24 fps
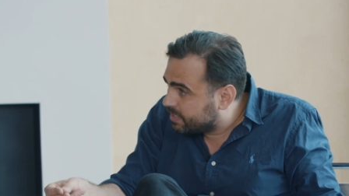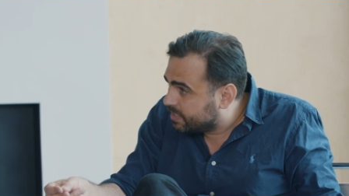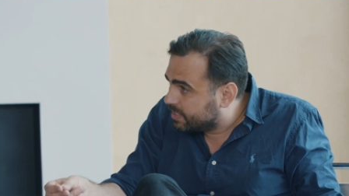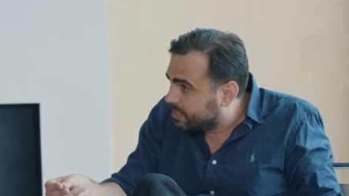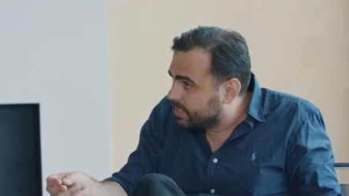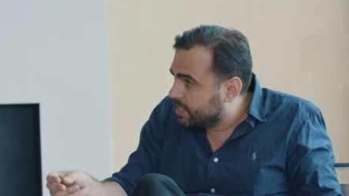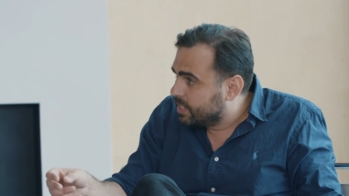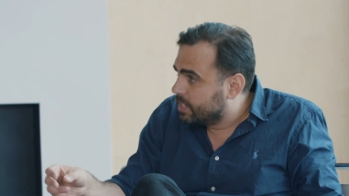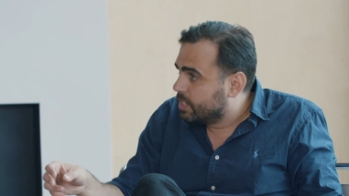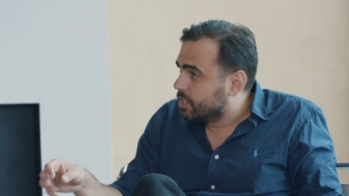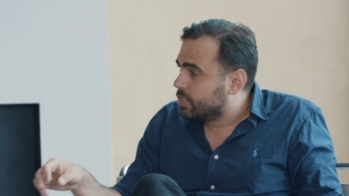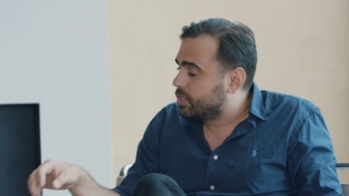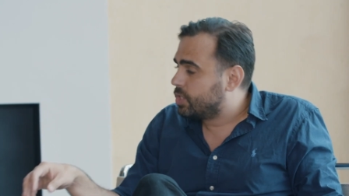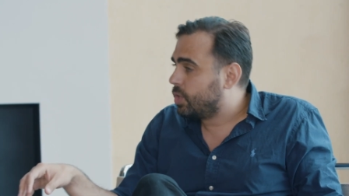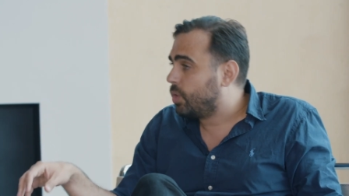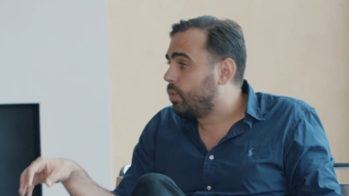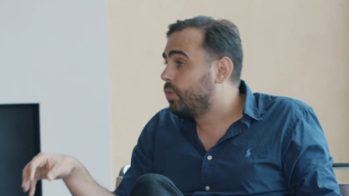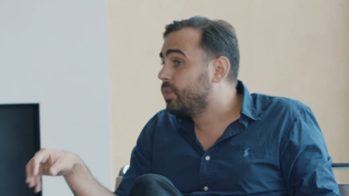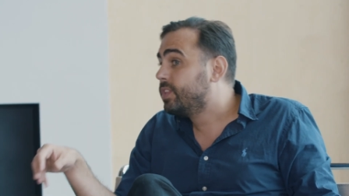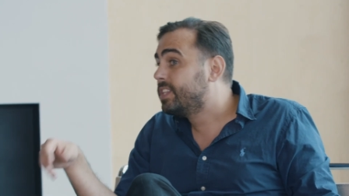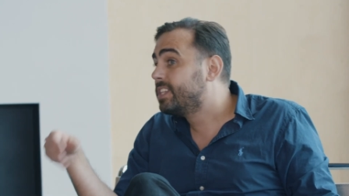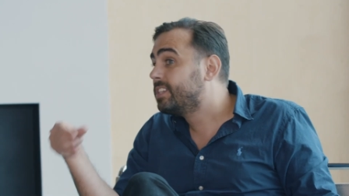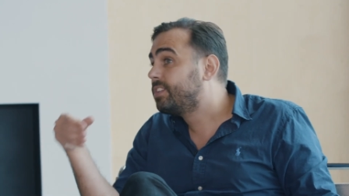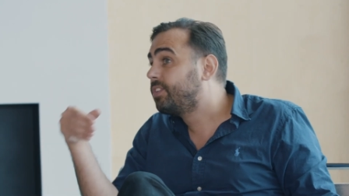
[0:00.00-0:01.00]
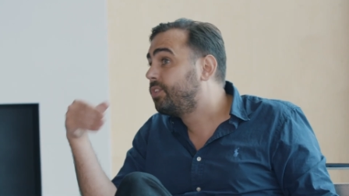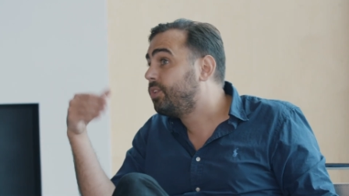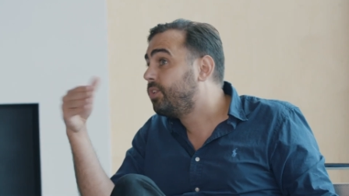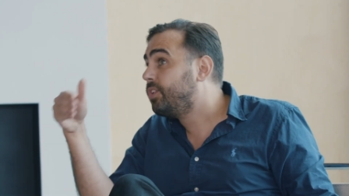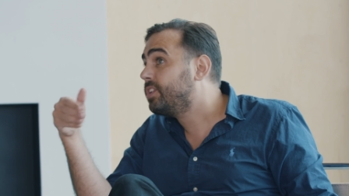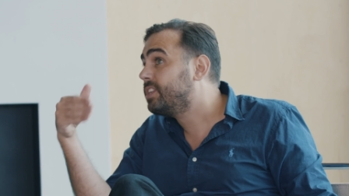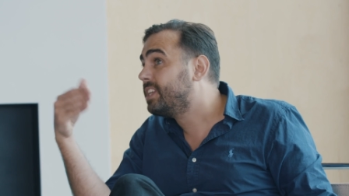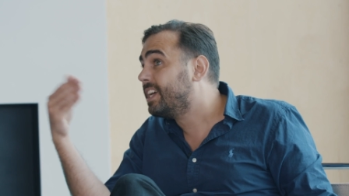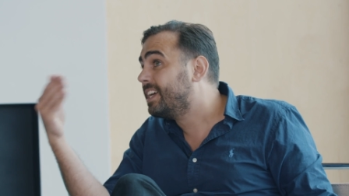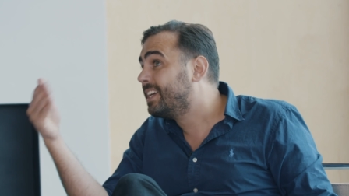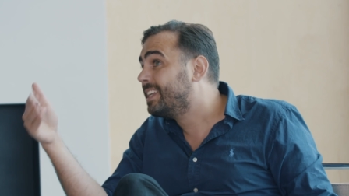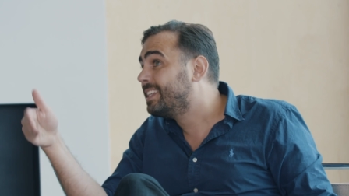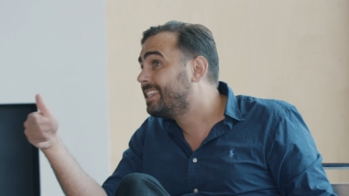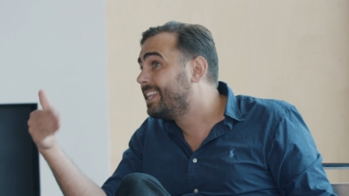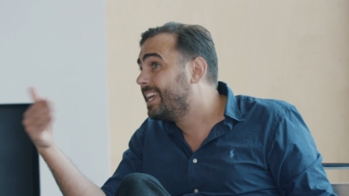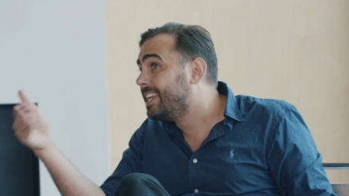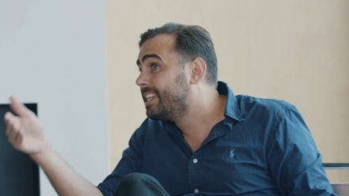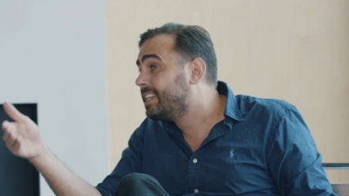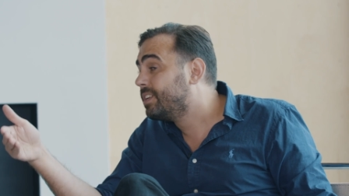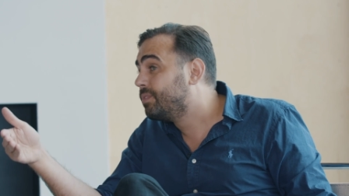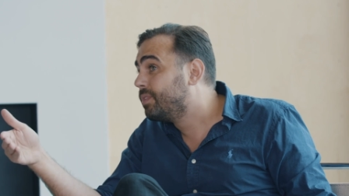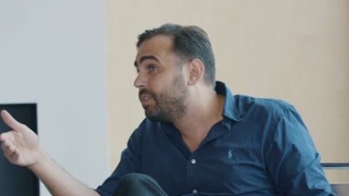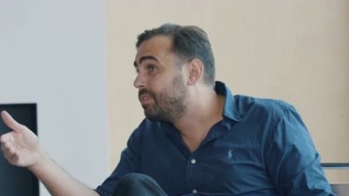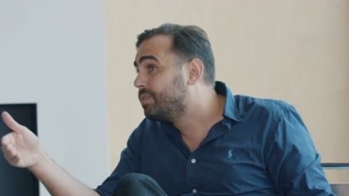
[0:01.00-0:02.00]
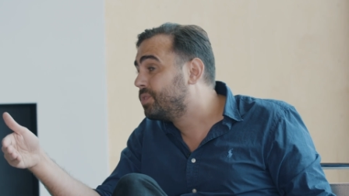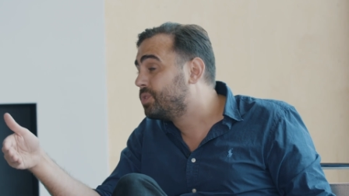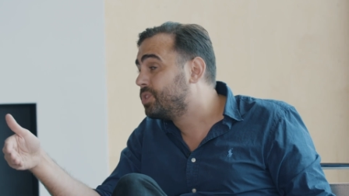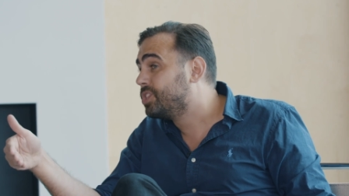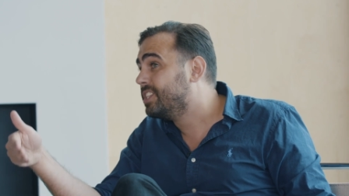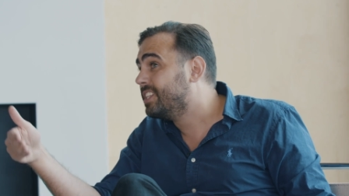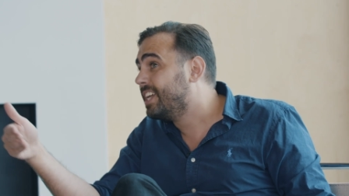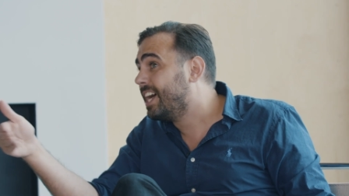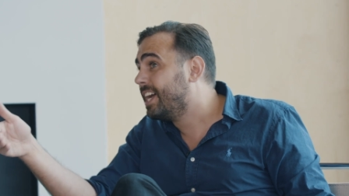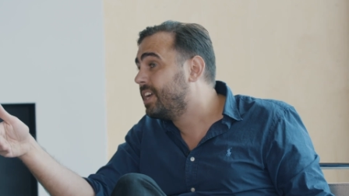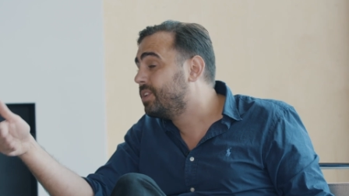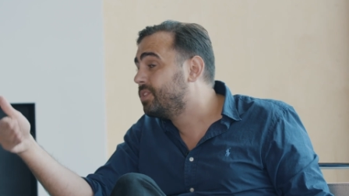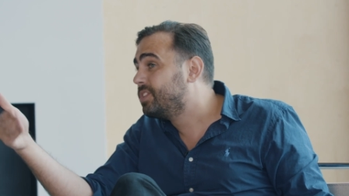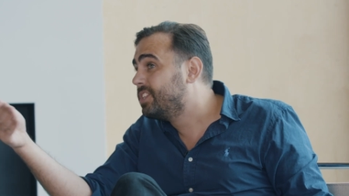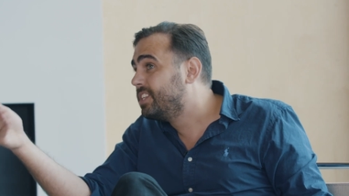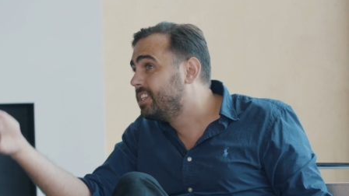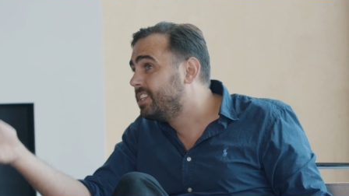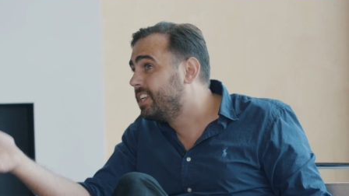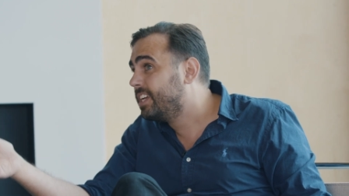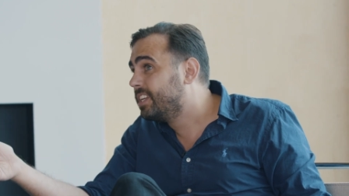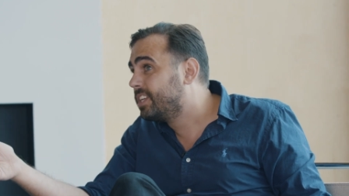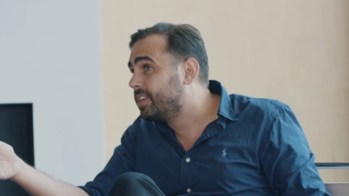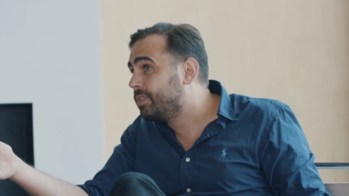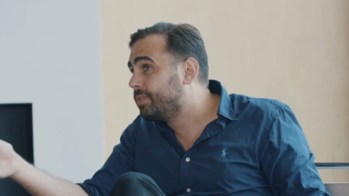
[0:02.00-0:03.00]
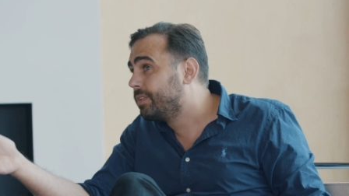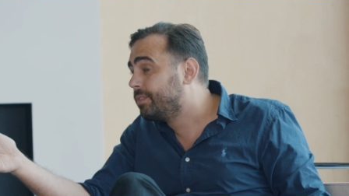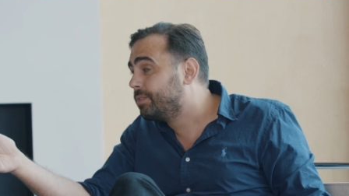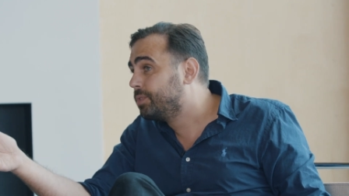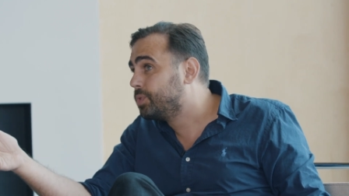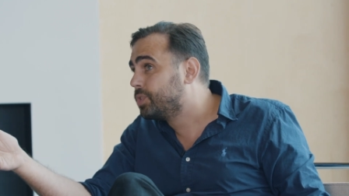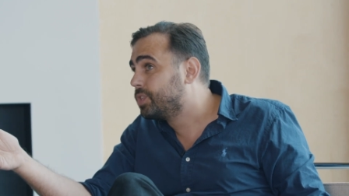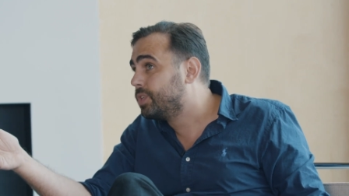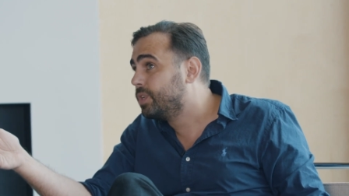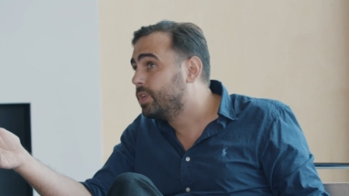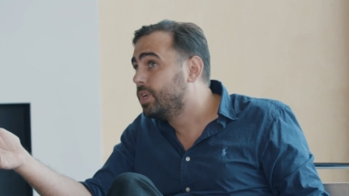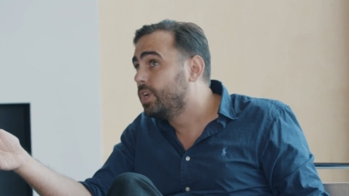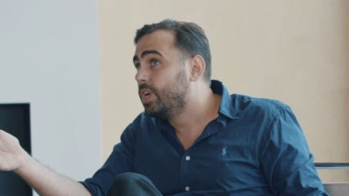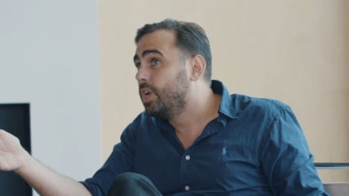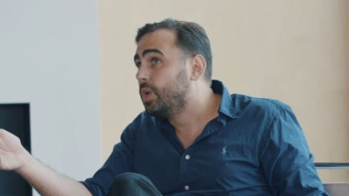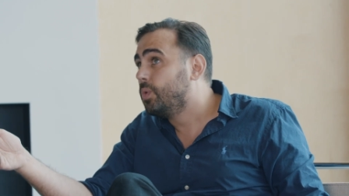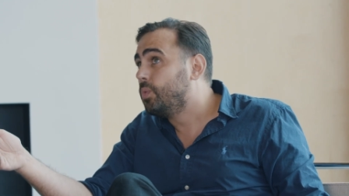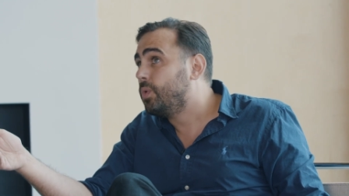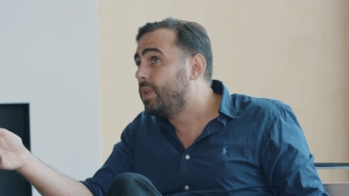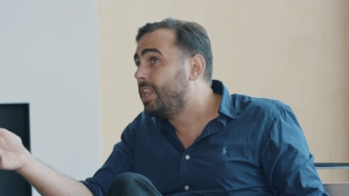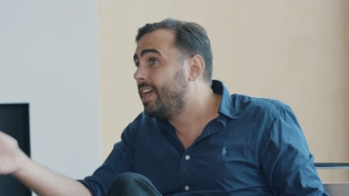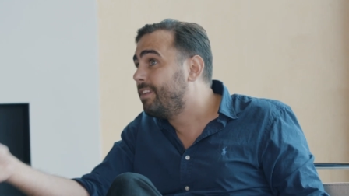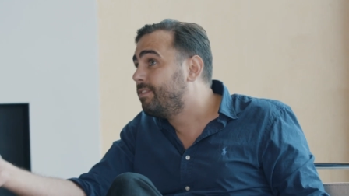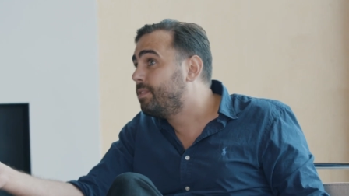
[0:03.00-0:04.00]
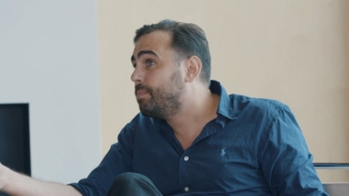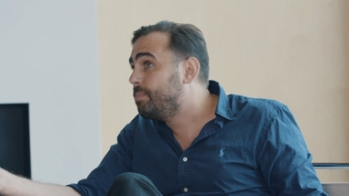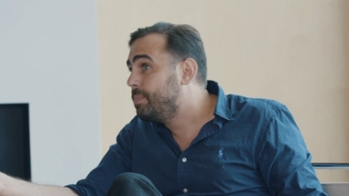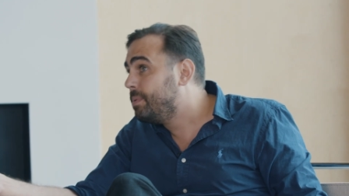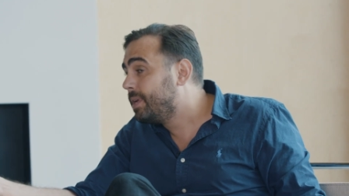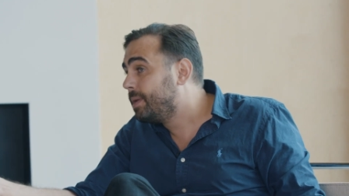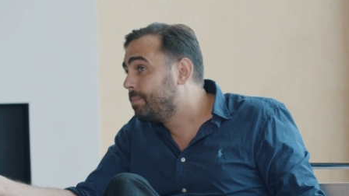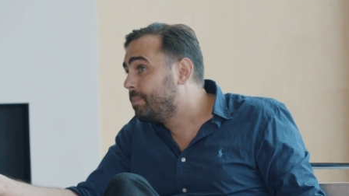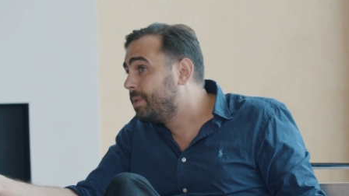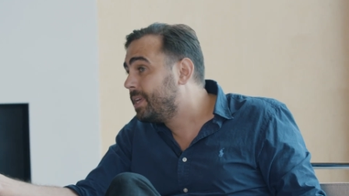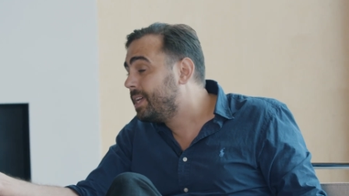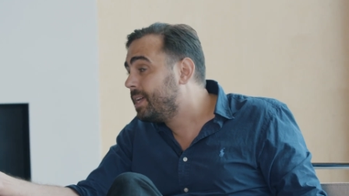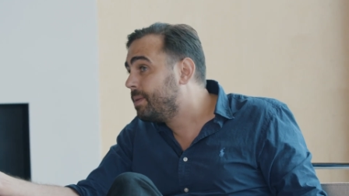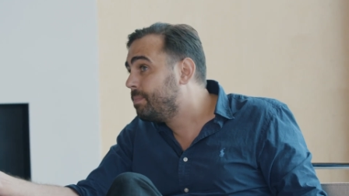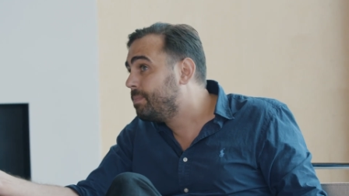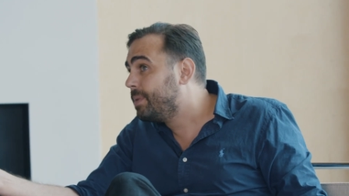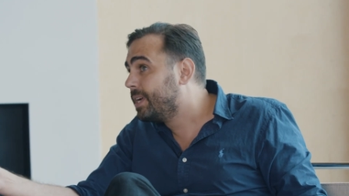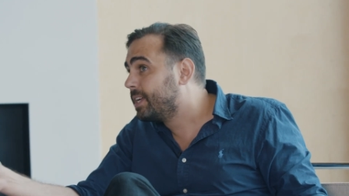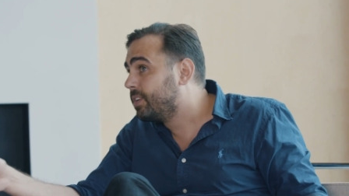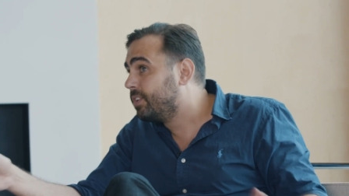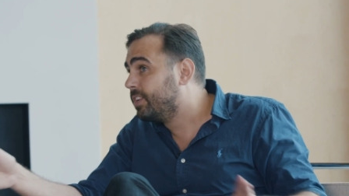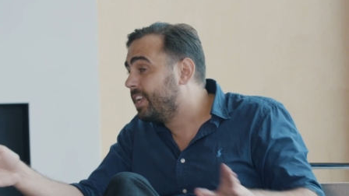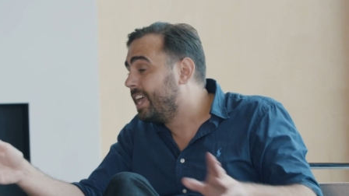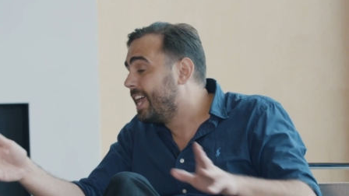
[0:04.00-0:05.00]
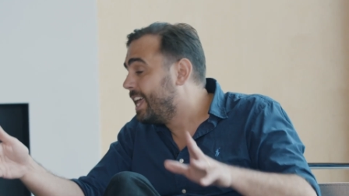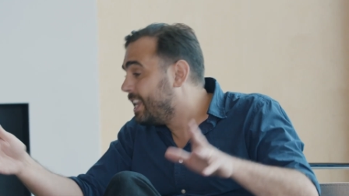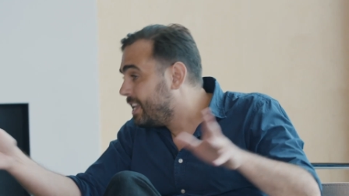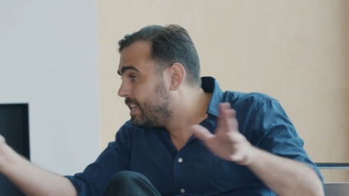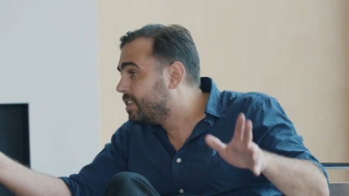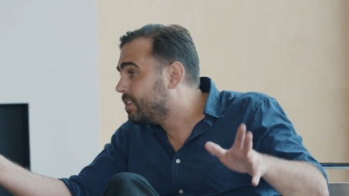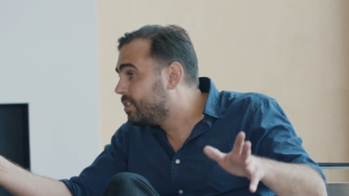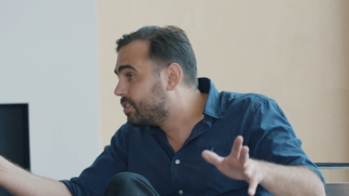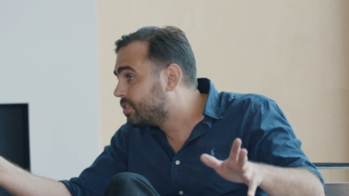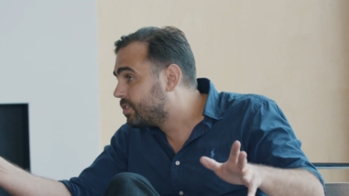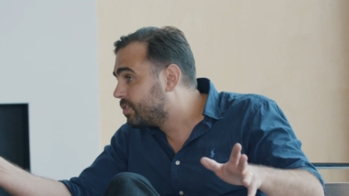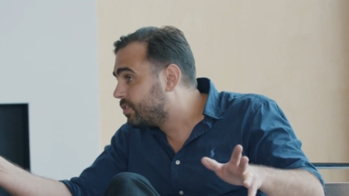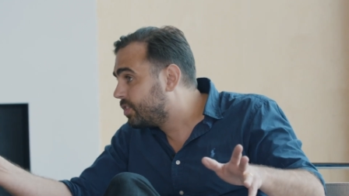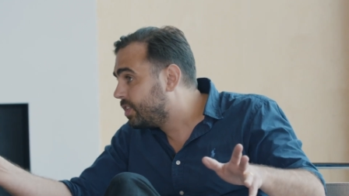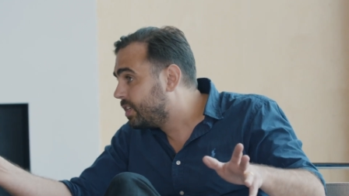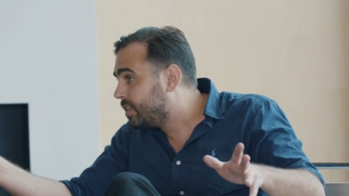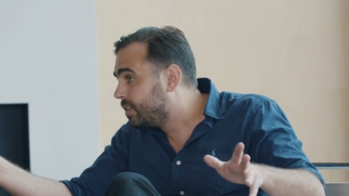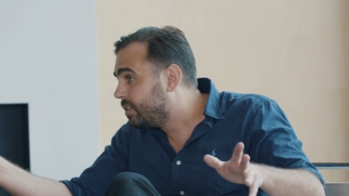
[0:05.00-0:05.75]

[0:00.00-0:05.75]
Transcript: Mm -hmm. So this third data revolution, the IoT data revolution, will have a big, big impact on any industry,